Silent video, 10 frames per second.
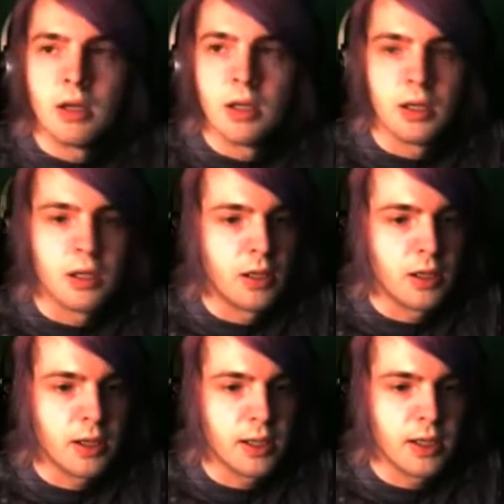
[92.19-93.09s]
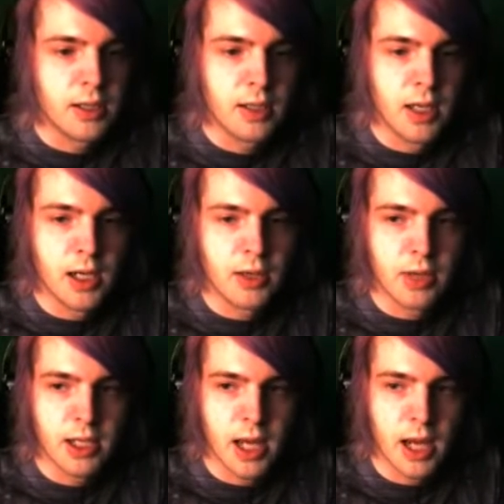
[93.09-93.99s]
Okay. Oh, I'm great.
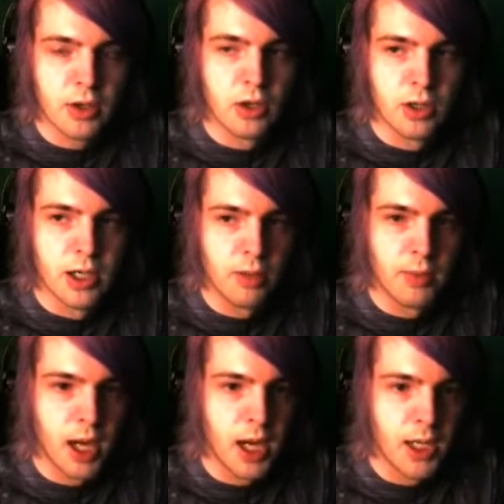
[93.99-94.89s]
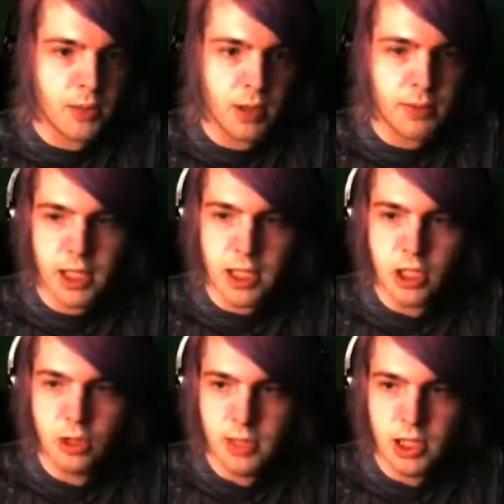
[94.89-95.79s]
Now you're nearby. You're probably gonna kill
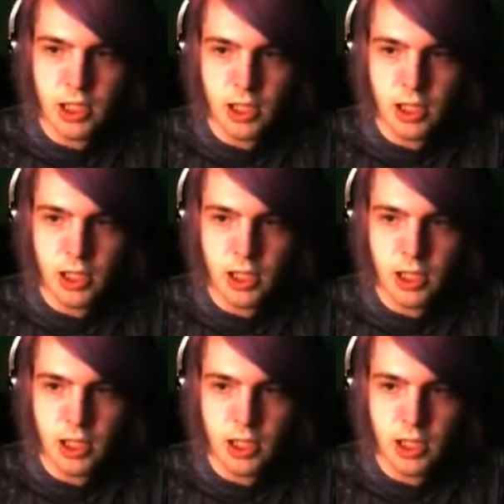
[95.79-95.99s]
me. you go